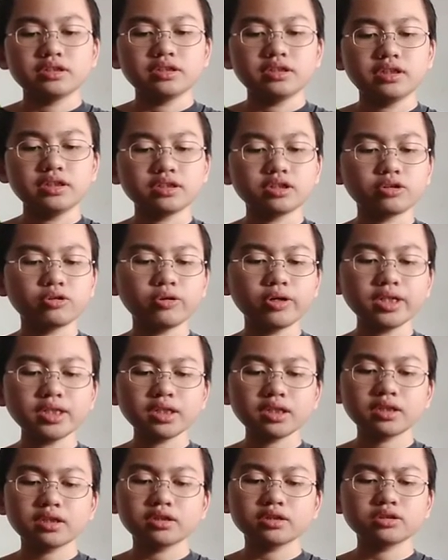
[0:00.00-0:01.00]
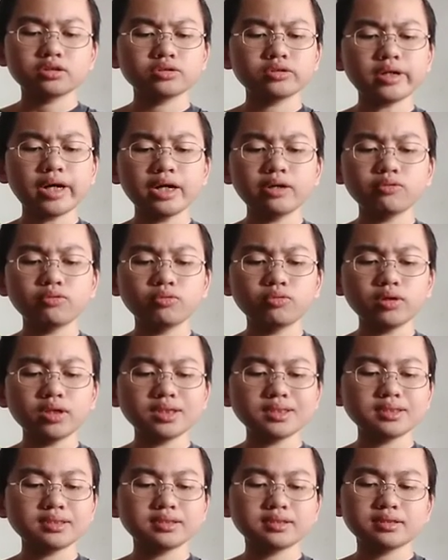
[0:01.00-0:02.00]
In quote, do I
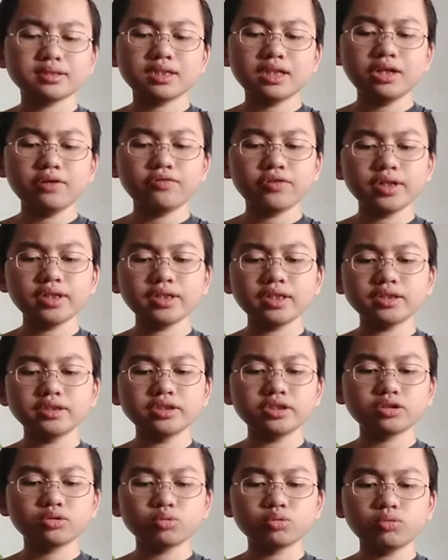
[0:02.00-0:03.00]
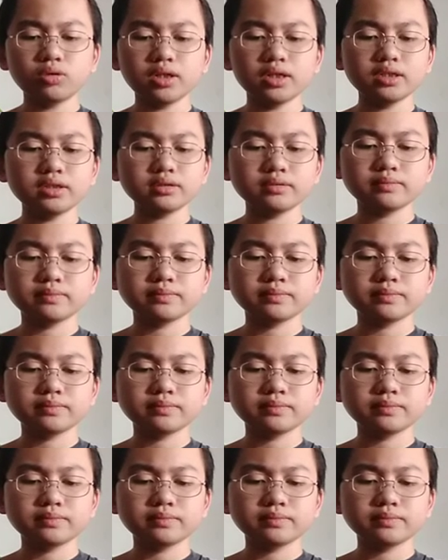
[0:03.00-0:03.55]
worth living in this world